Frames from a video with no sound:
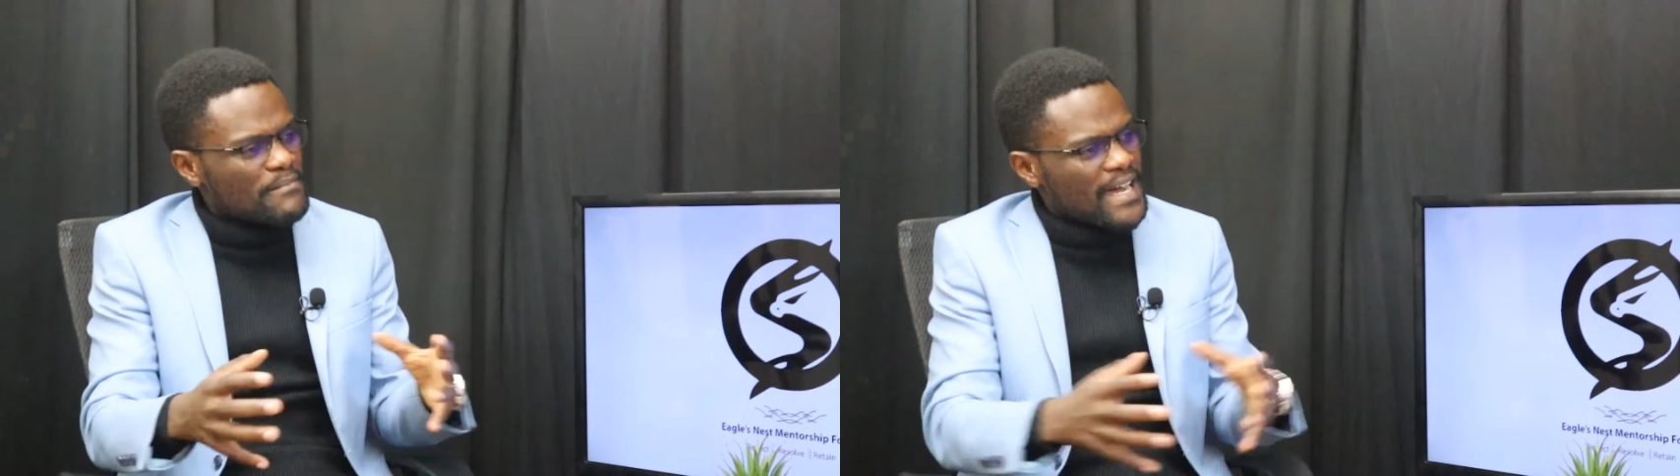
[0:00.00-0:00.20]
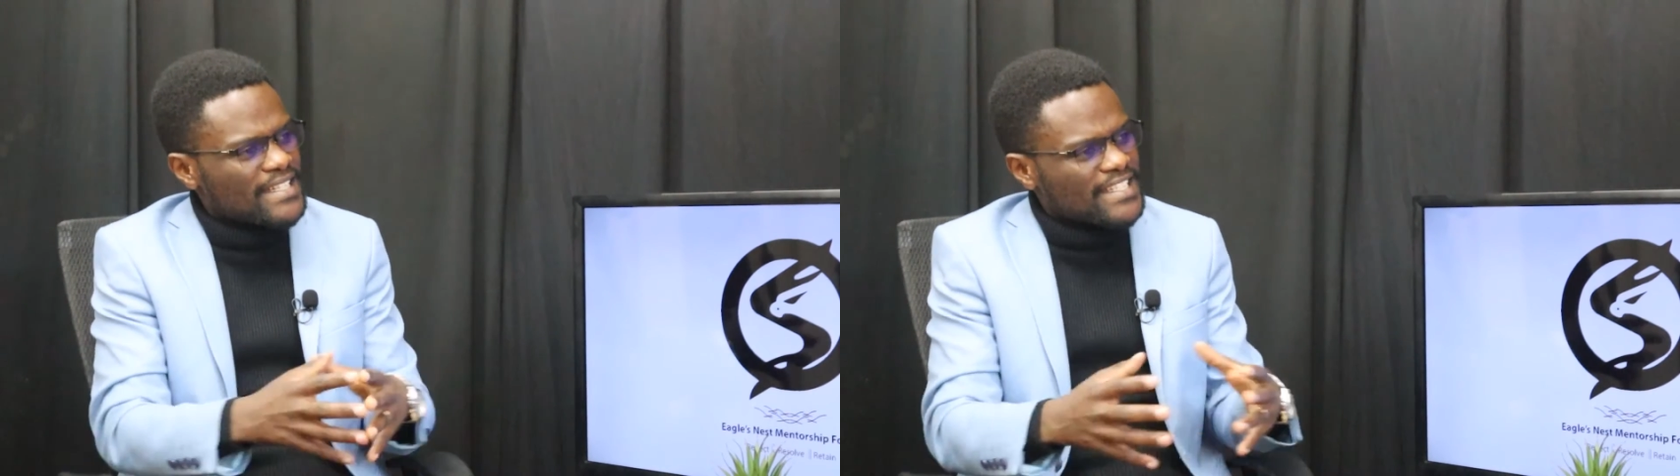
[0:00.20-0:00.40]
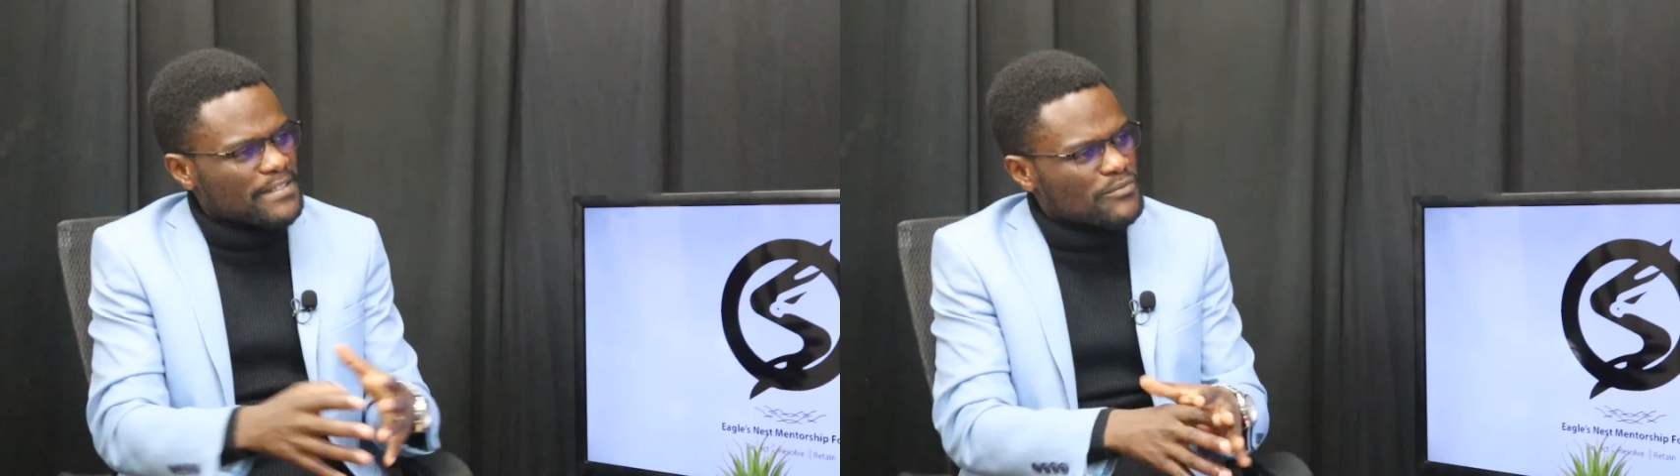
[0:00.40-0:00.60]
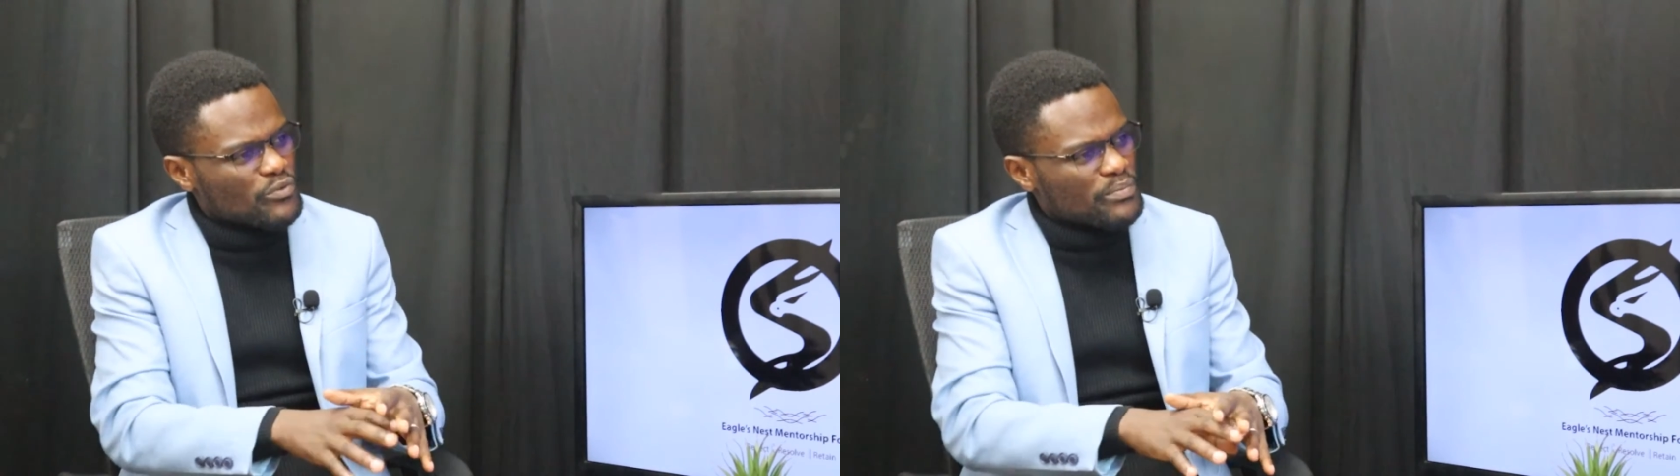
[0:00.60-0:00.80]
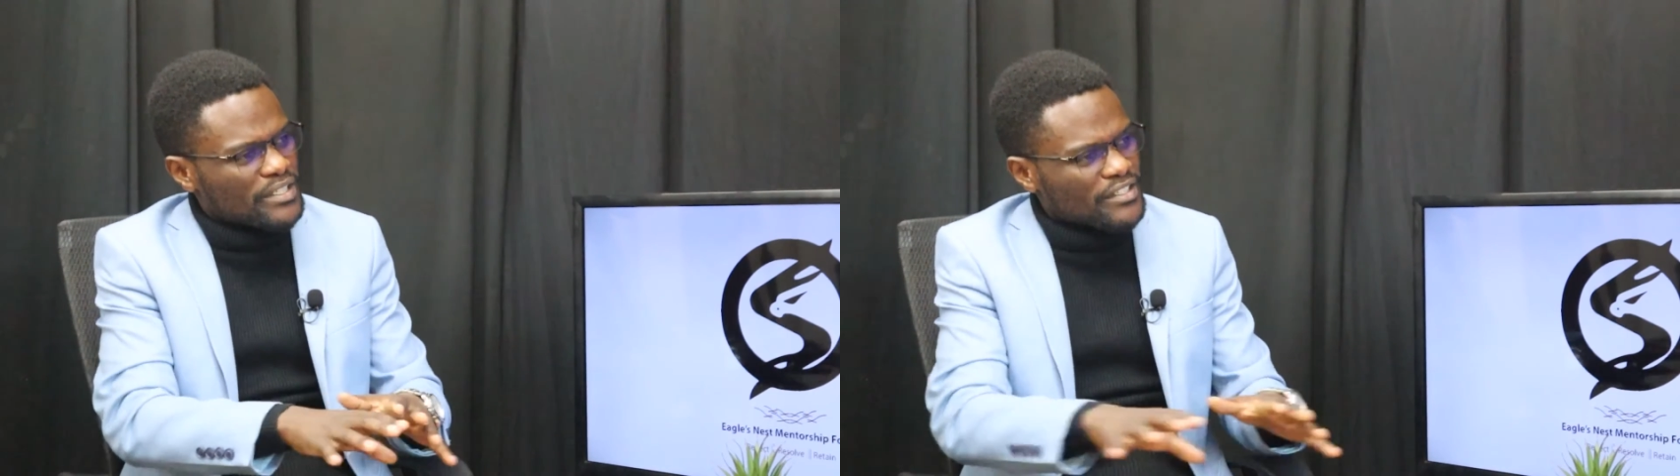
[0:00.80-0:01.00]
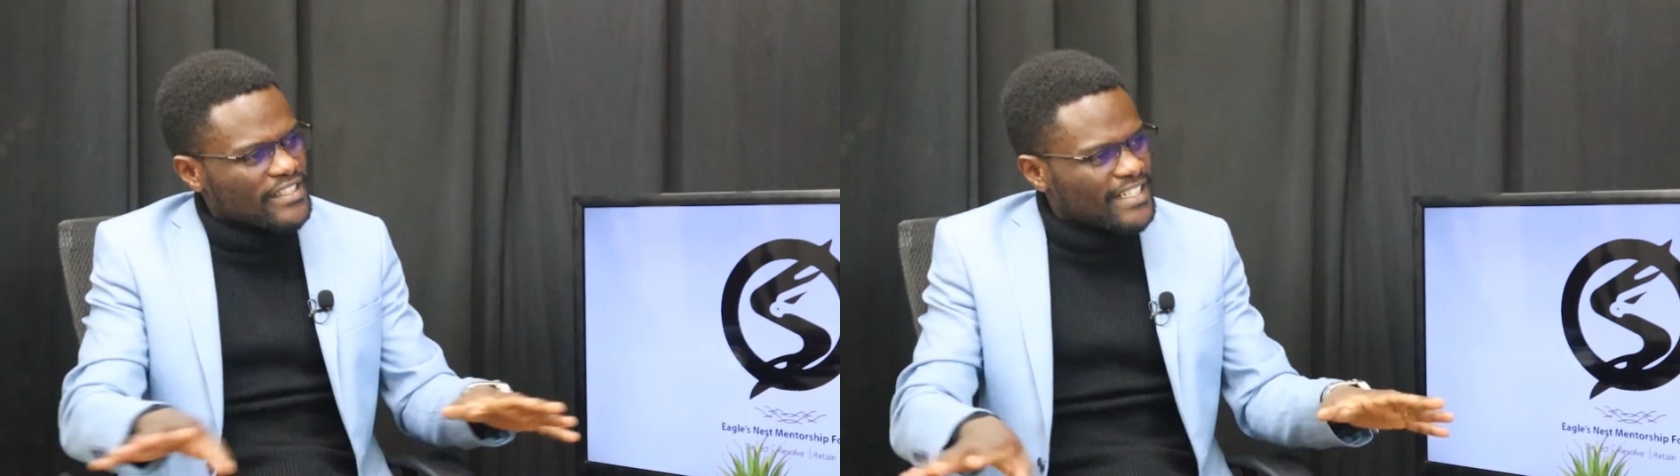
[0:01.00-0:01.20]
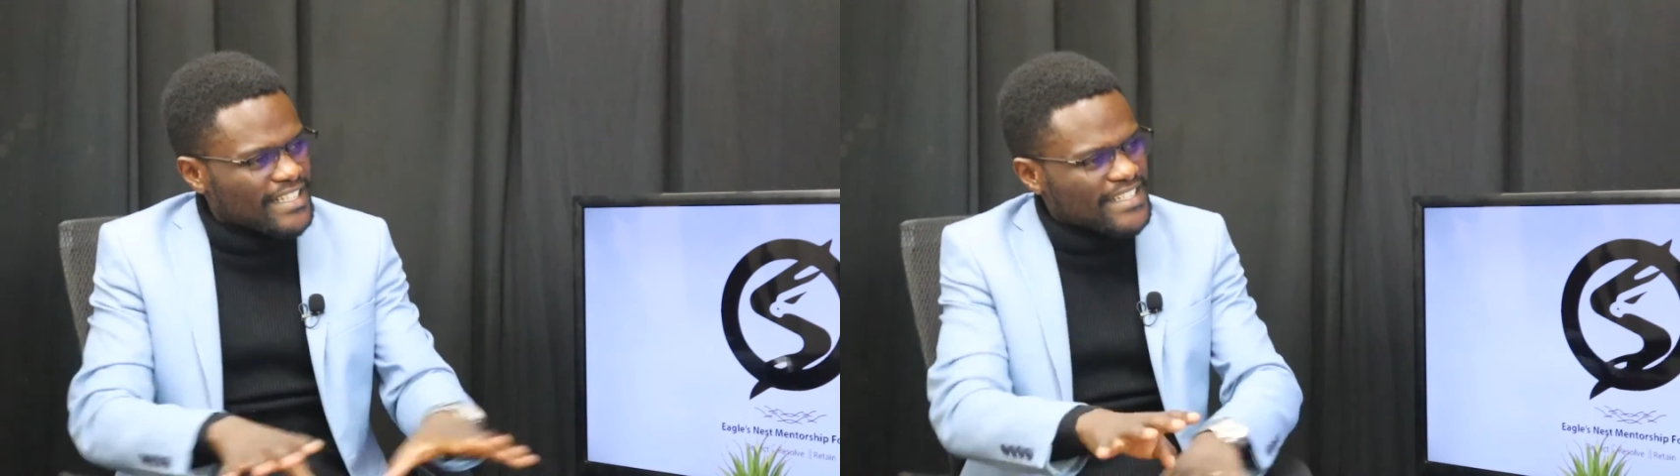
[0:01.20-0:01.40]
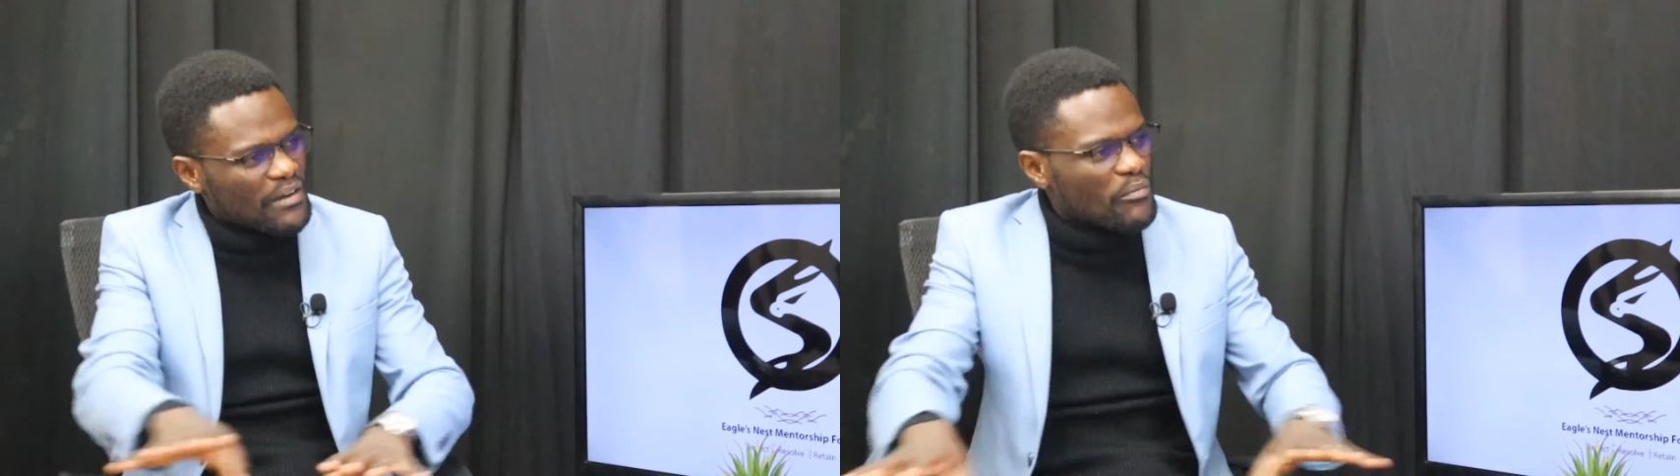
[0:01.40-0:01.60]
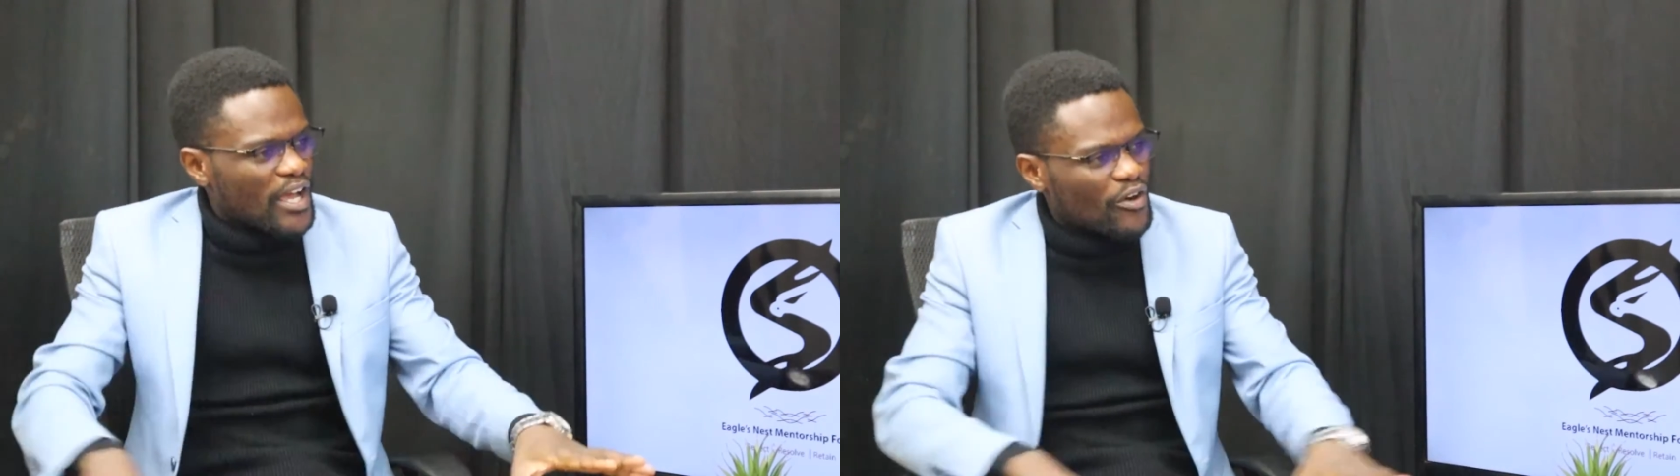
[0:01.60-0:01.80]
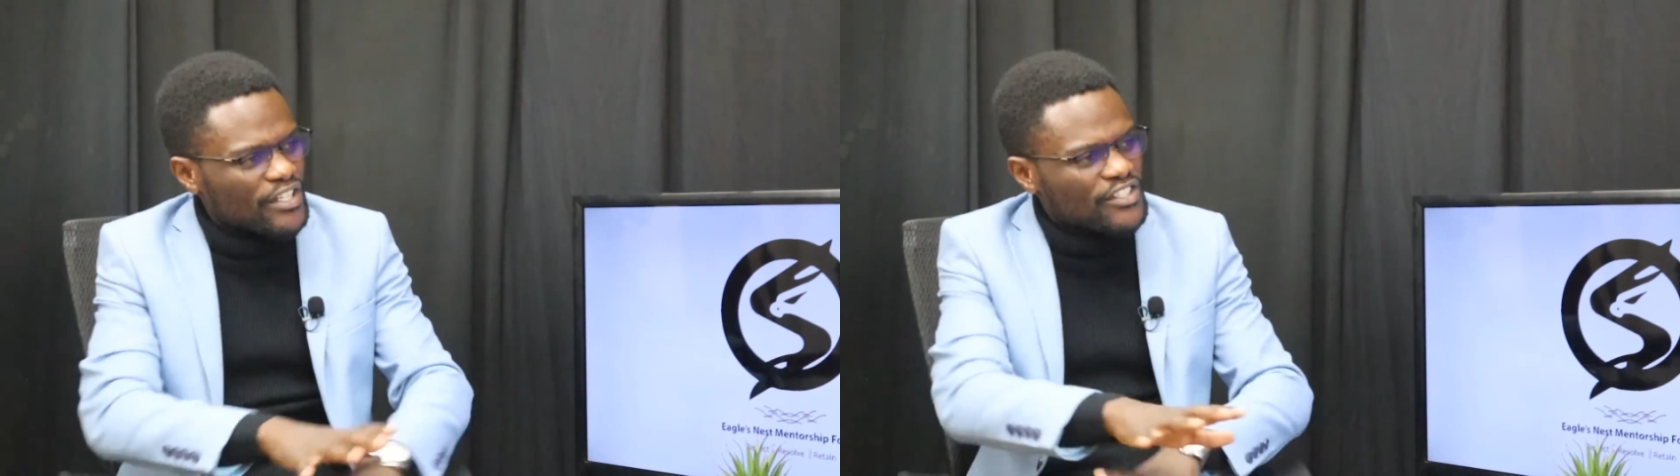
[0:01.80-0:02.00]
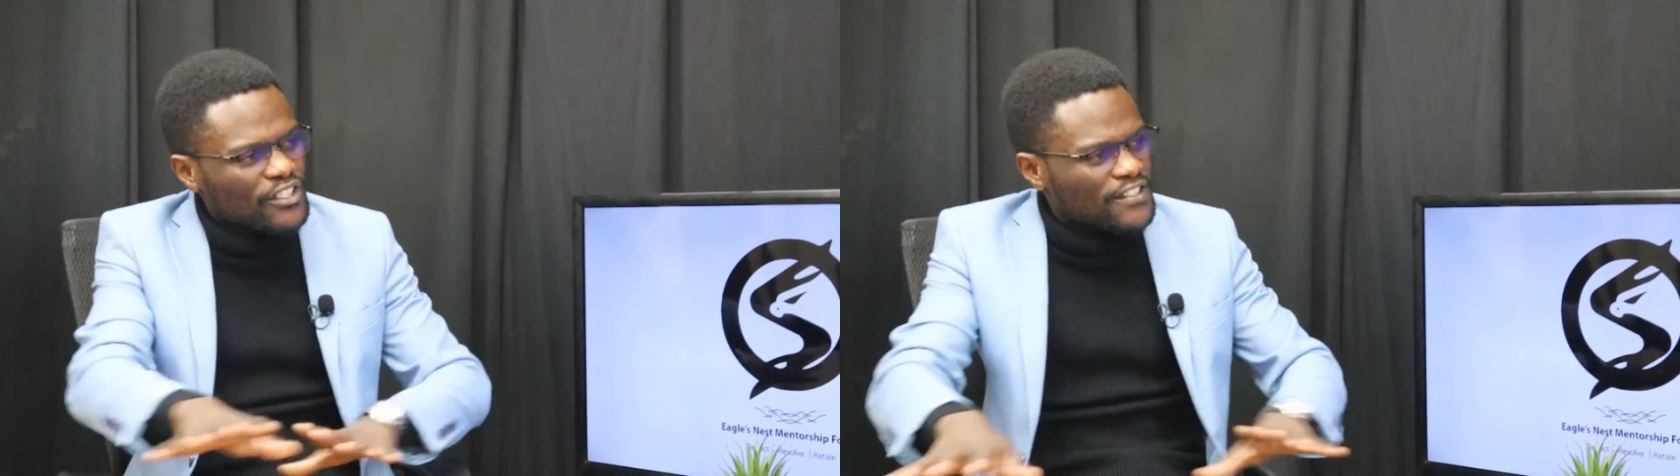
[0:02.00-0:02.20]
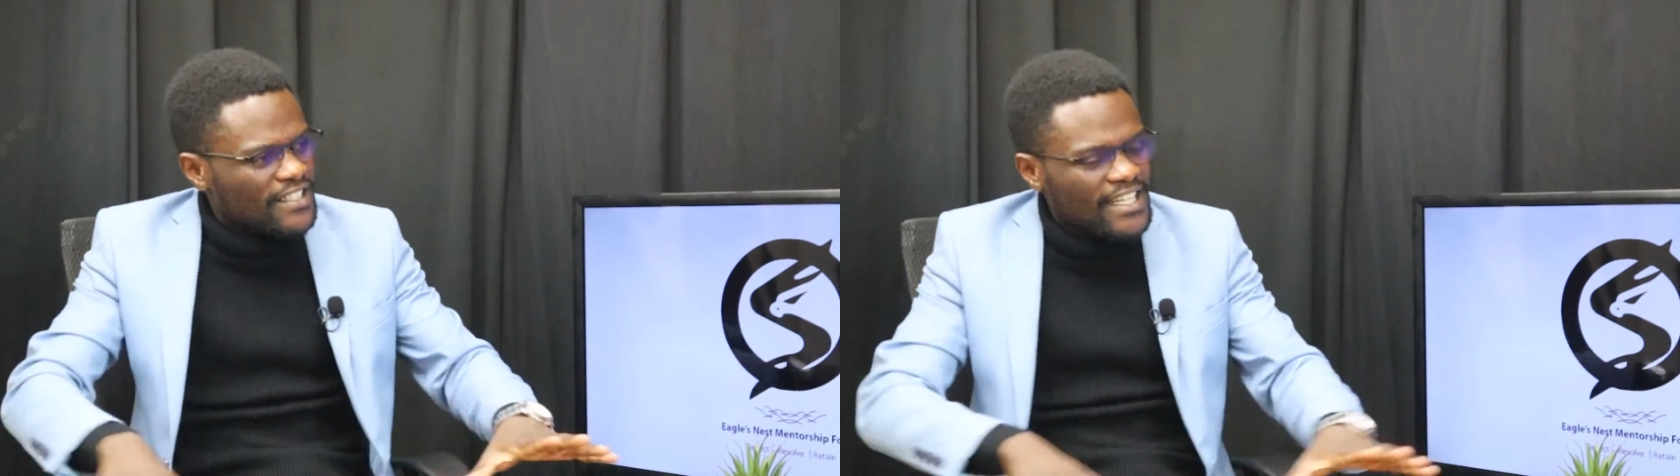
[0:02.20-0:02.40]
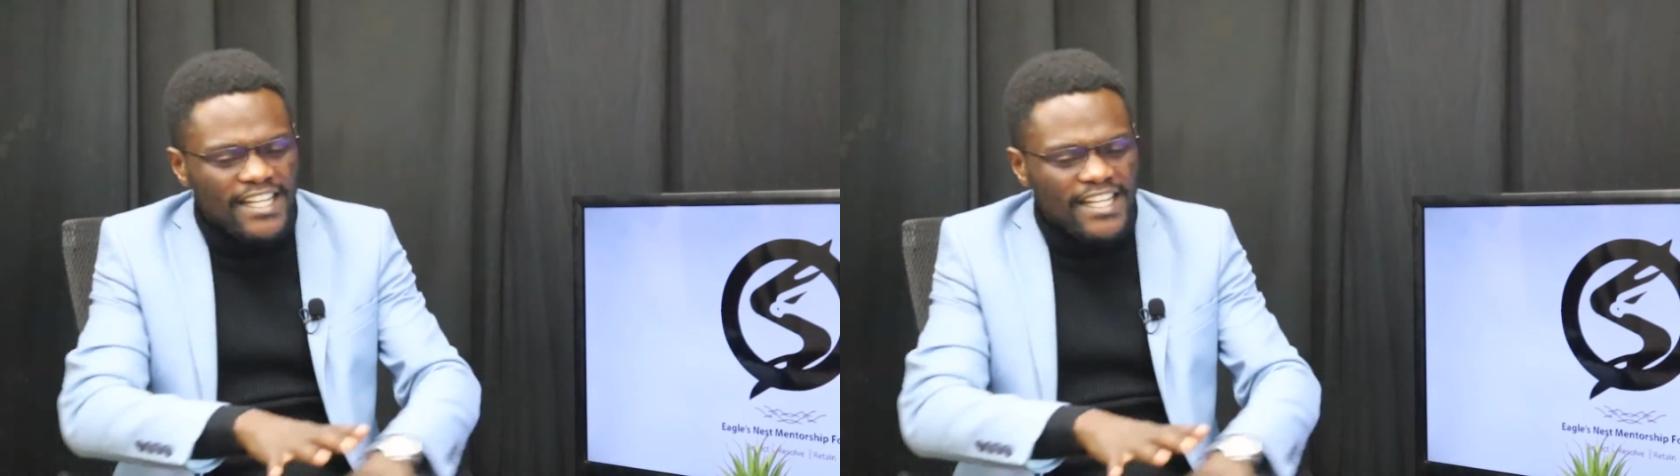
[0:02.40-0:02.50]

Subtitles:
man seems to be dingling somewhere, or is not